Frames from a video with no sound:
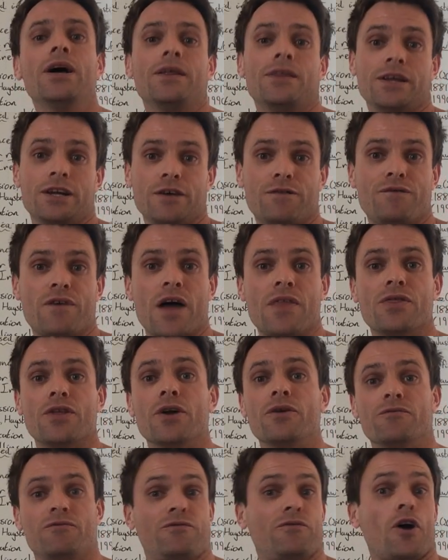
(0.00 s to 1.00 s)
the
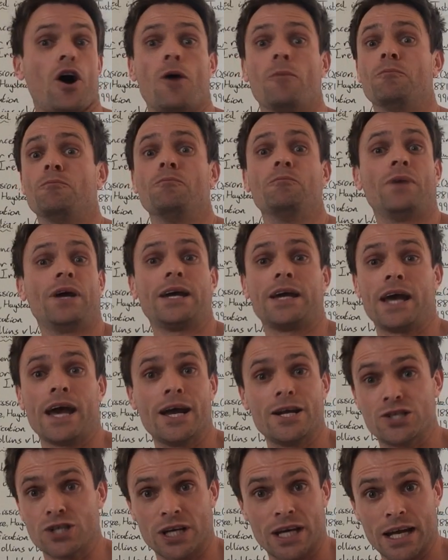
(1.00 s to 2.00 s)
defendant from
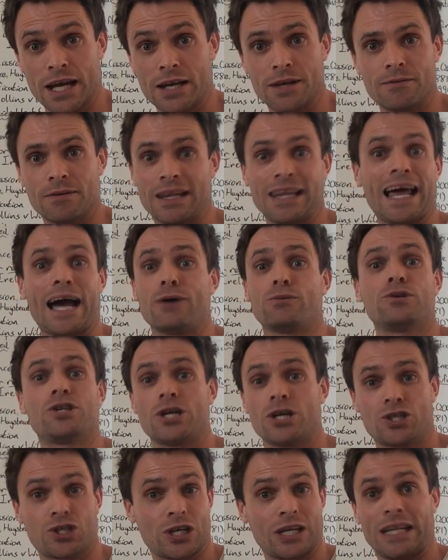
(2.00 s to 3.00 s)
engaging in
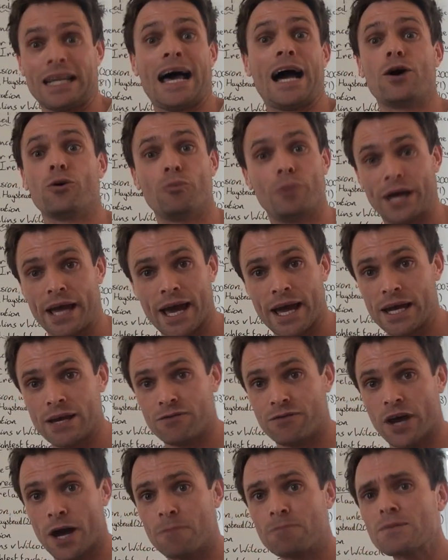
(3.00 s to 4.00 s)
loutish and loud
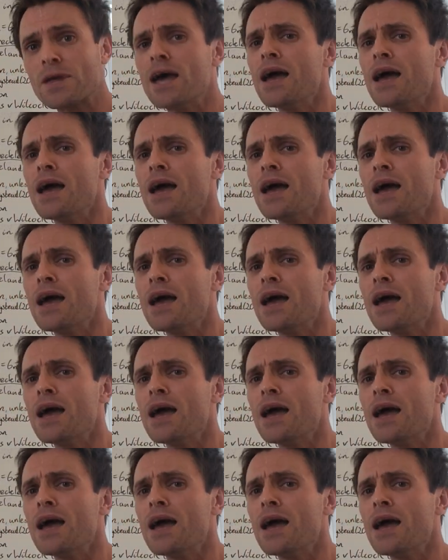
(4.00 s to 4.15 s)
behaviour.